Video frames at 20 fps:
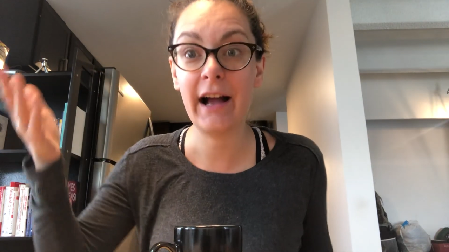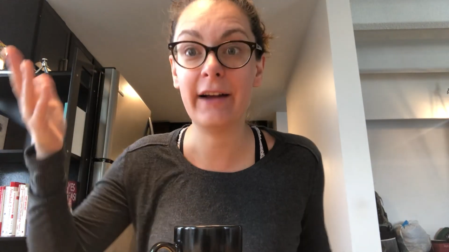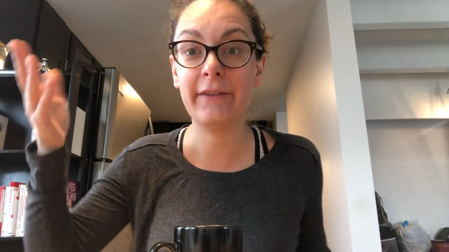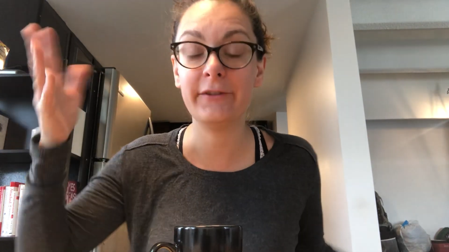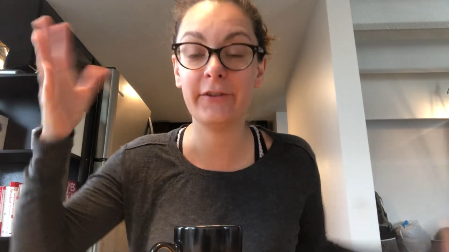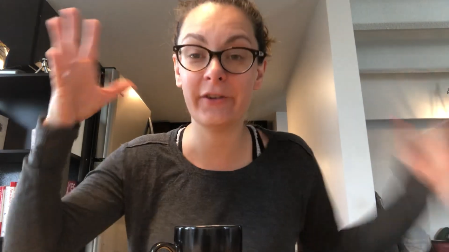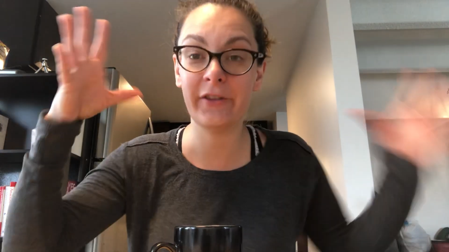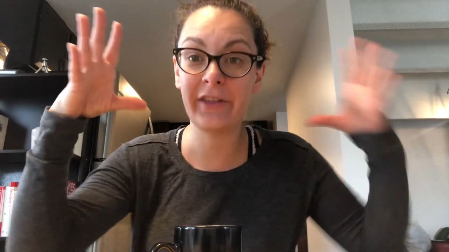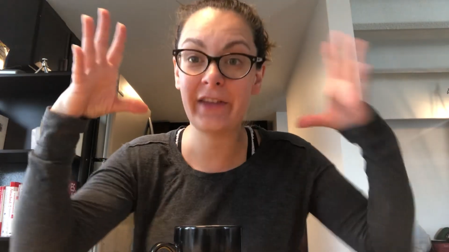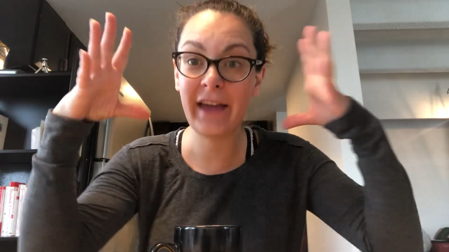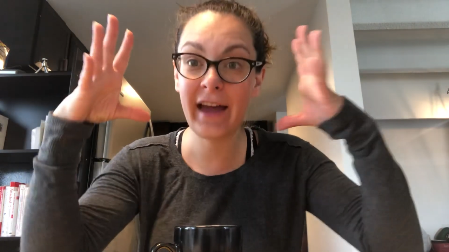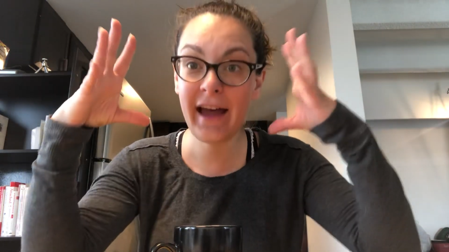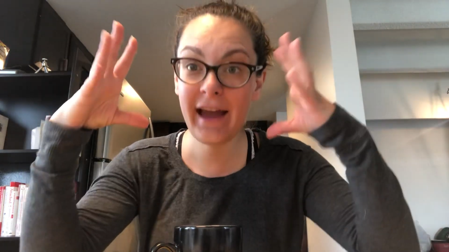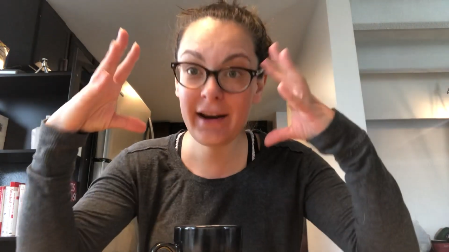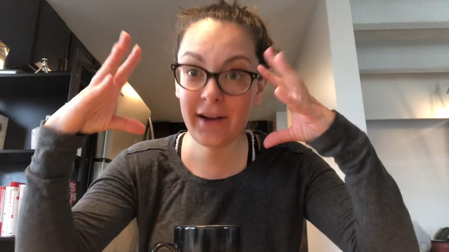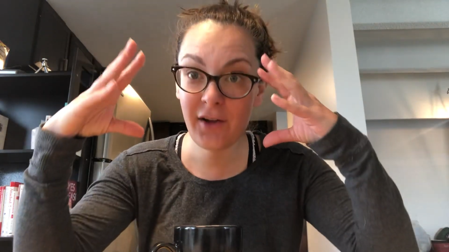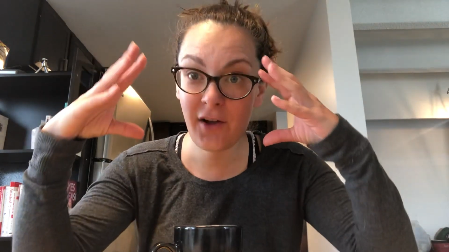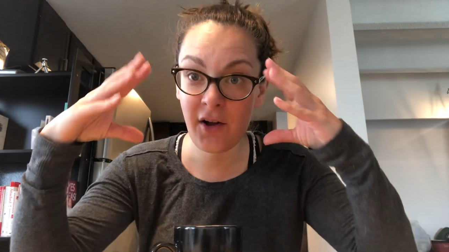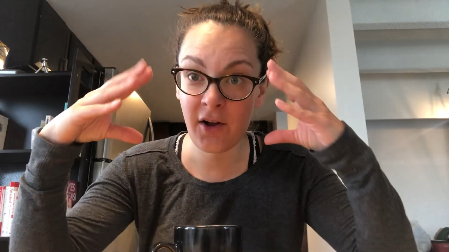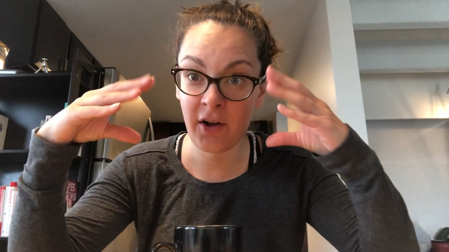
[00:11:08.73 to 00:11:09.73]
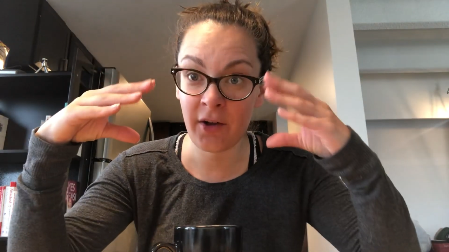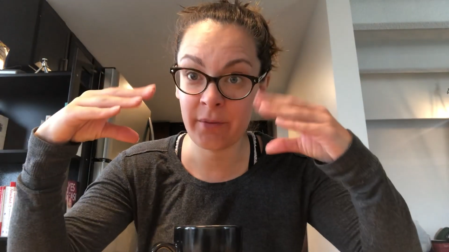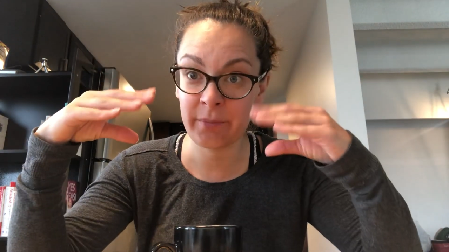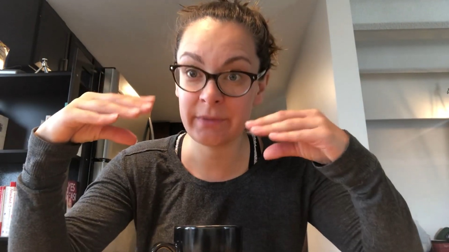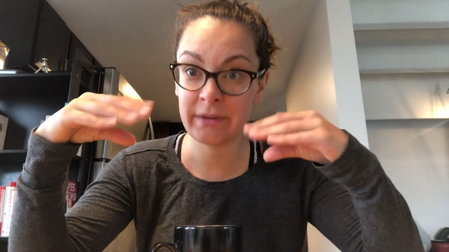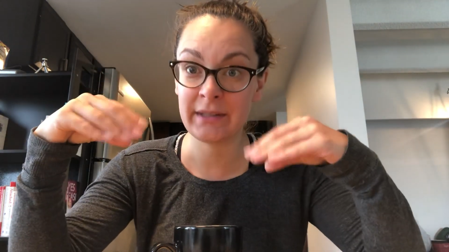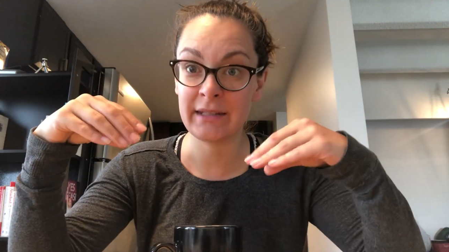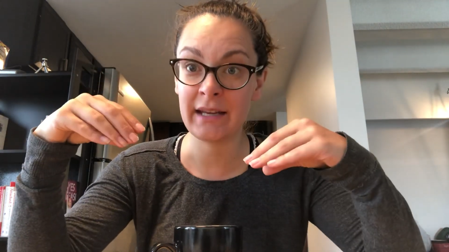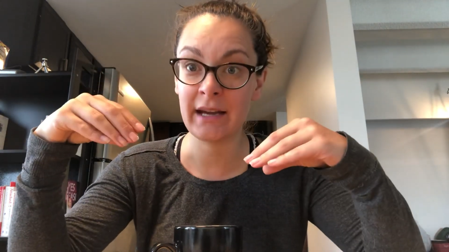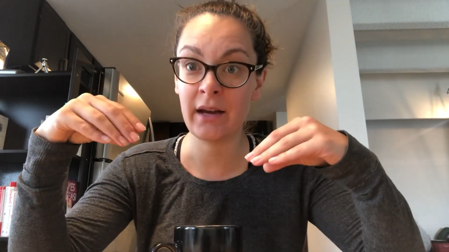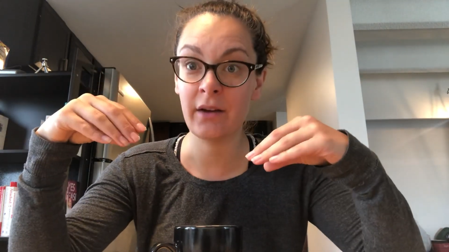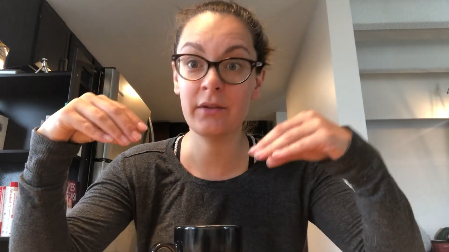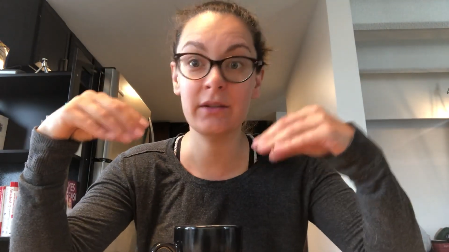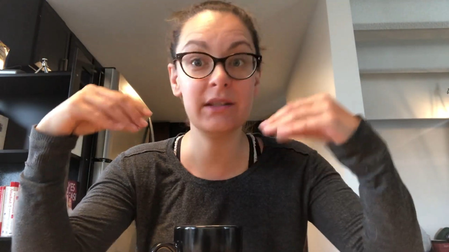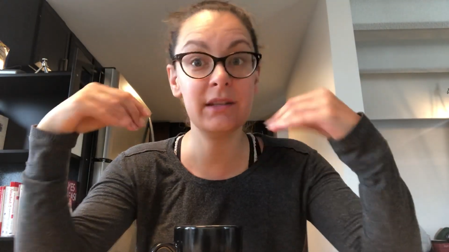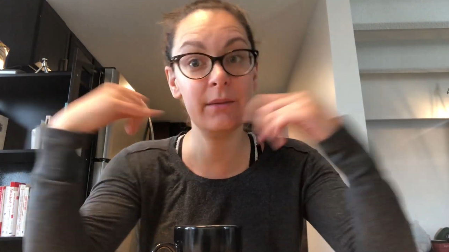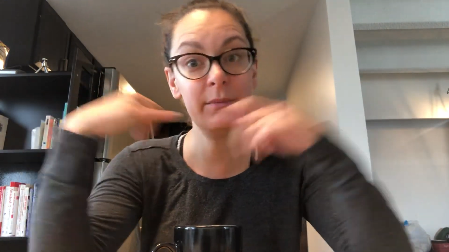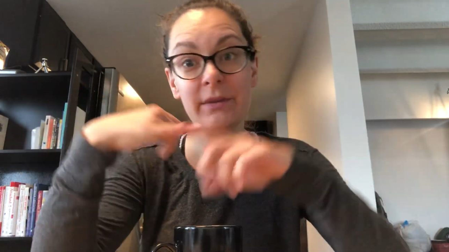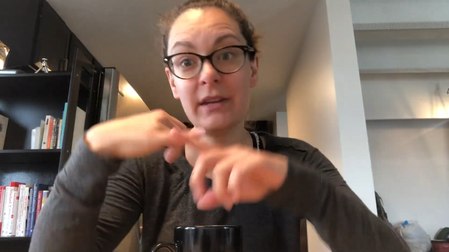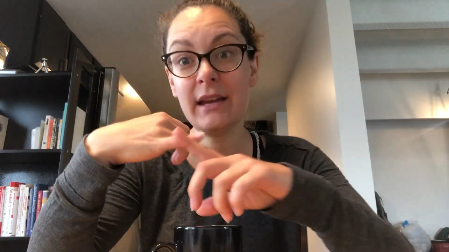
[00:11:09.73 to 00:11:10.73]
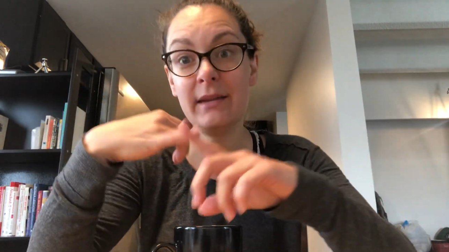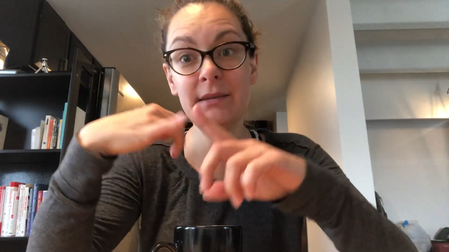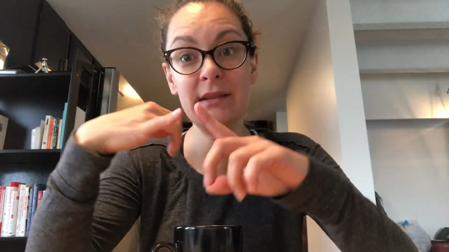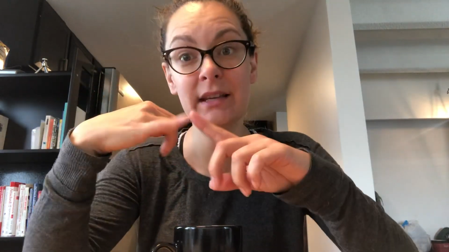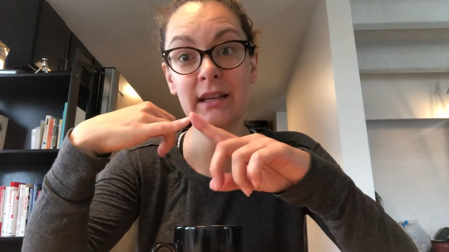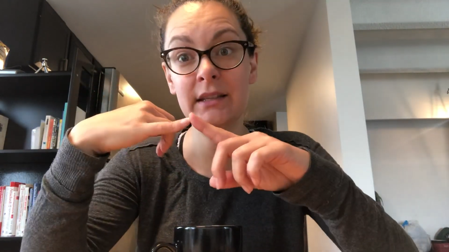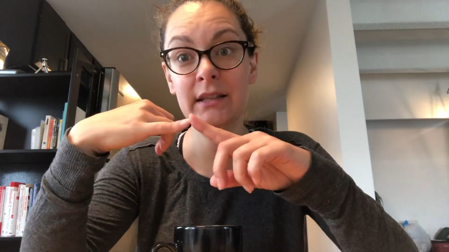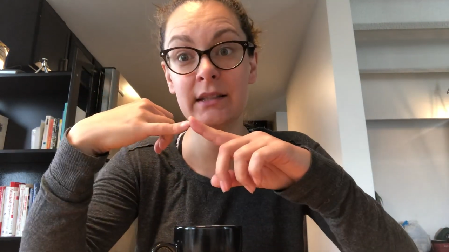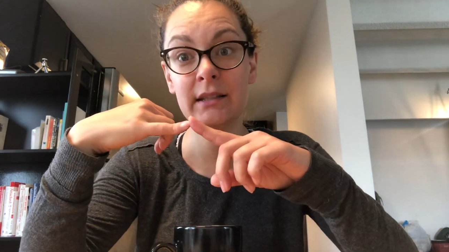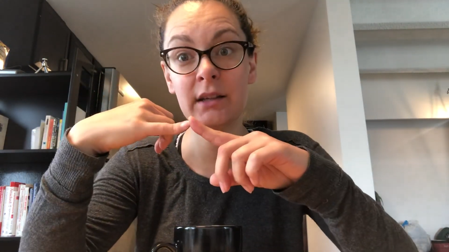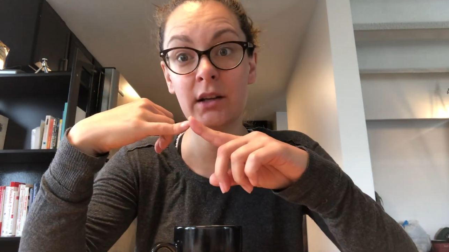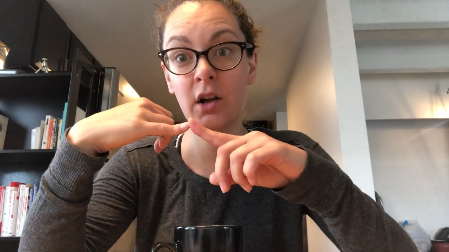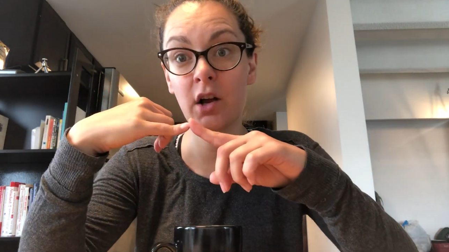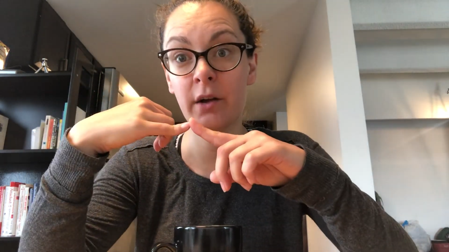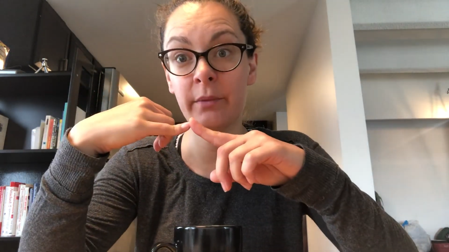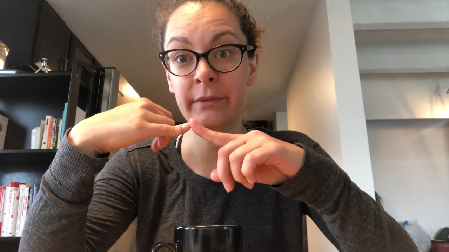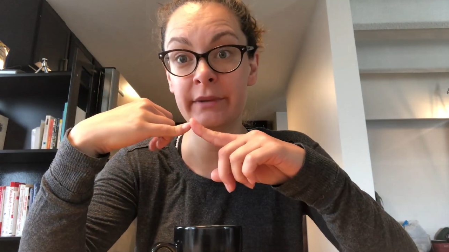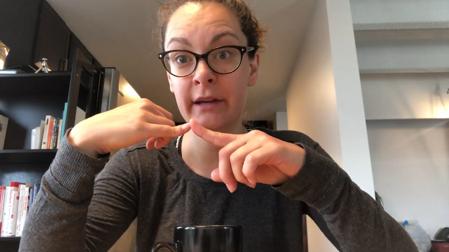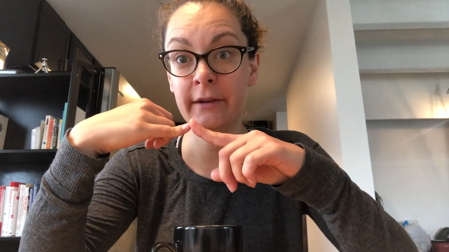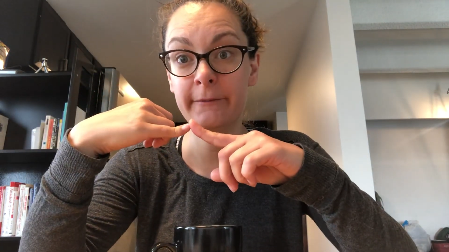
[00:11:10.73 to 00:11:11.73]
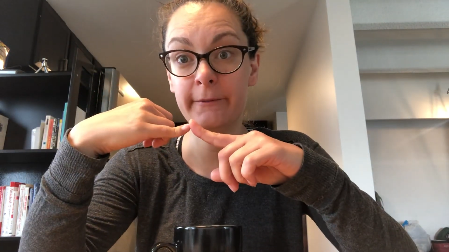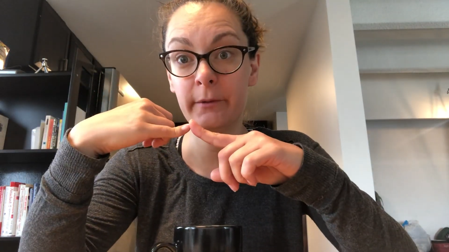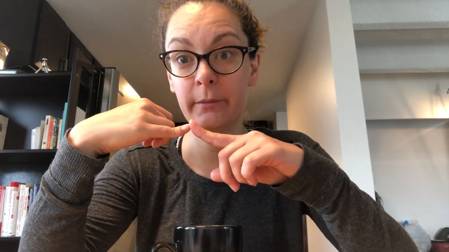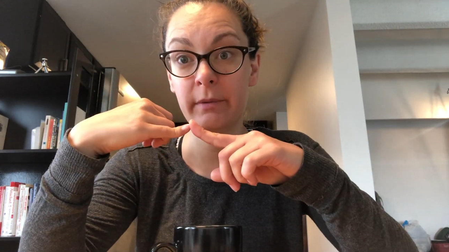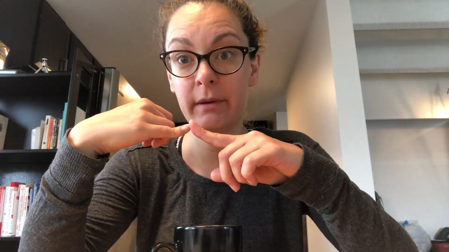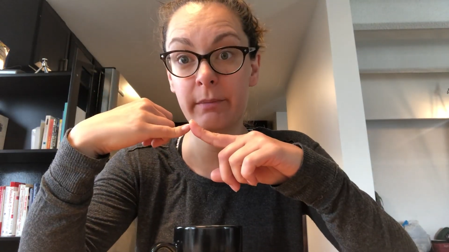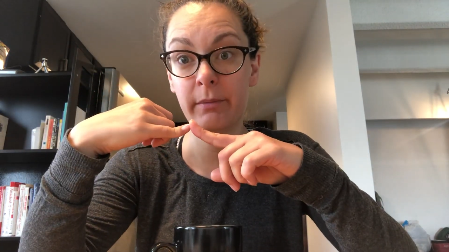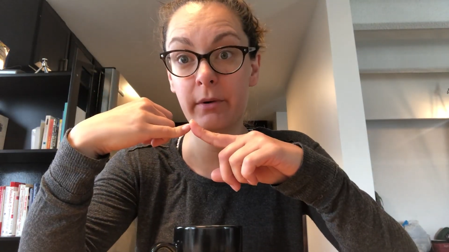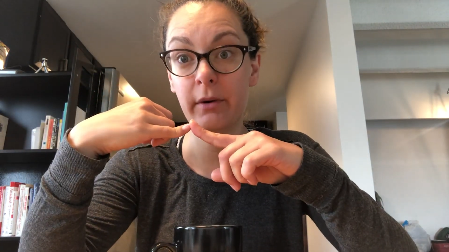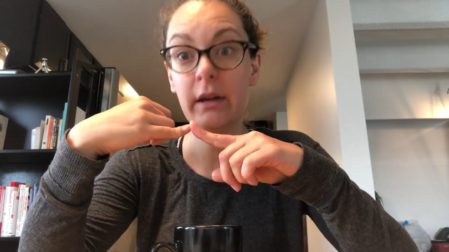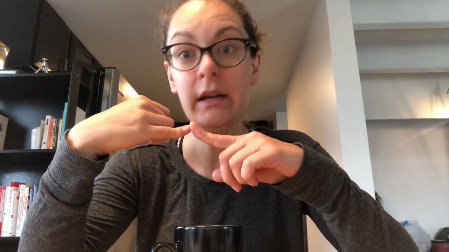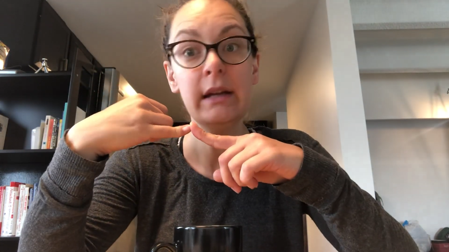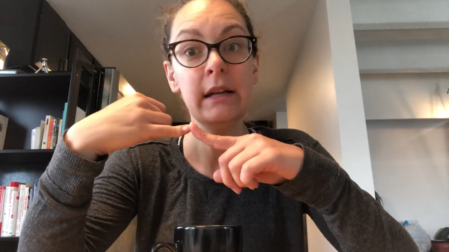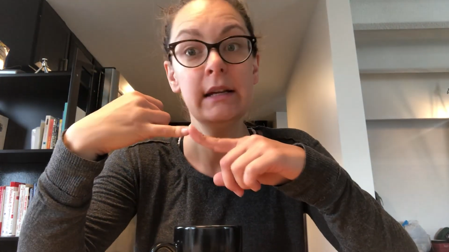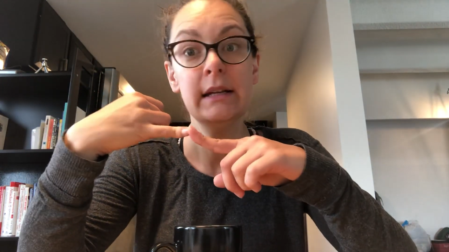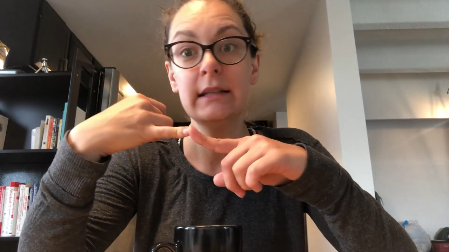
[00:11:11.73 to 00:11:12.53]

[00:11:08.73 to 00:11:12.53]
after that calms down, sometimes that doesn't calm down for people.